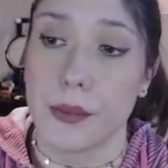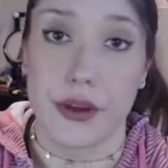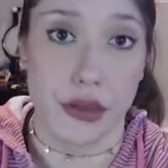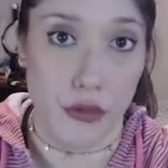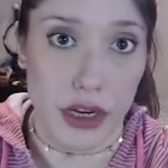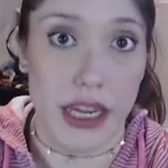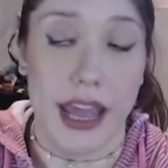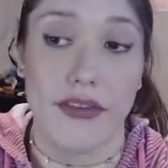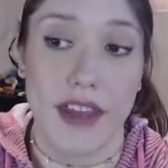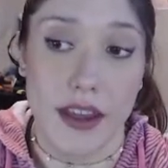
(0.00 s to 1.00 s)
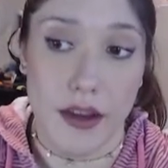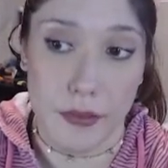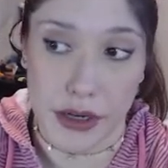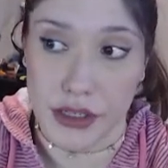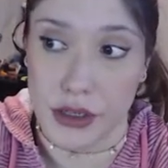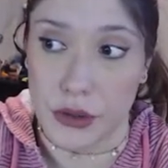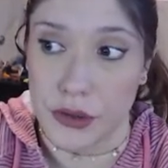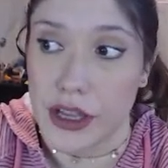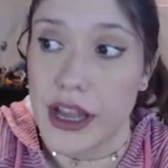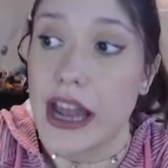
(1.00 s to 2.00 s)
3, and then number 2,
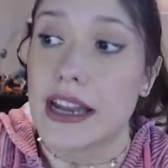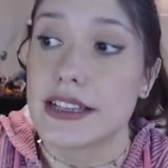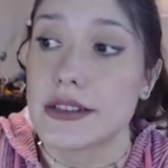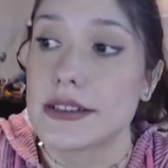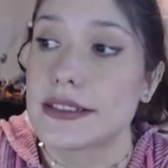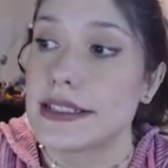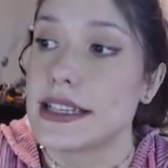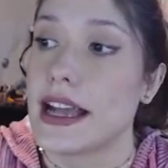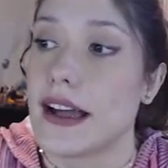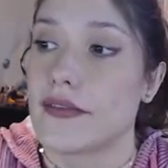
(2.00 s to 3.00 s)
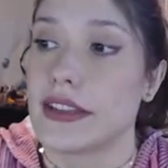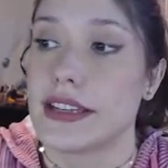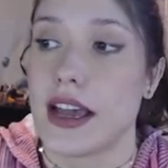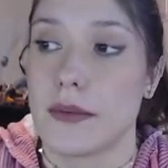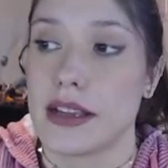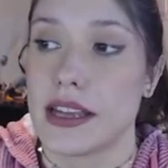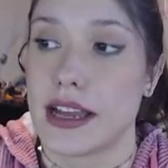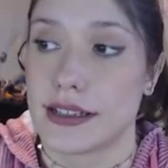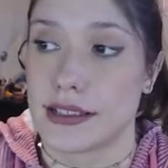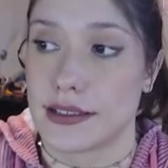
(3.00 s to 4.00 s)
and as you can see, I have the tab
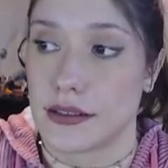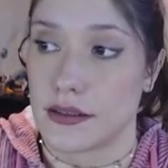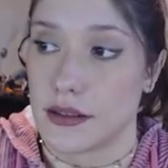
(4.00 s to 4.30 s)
index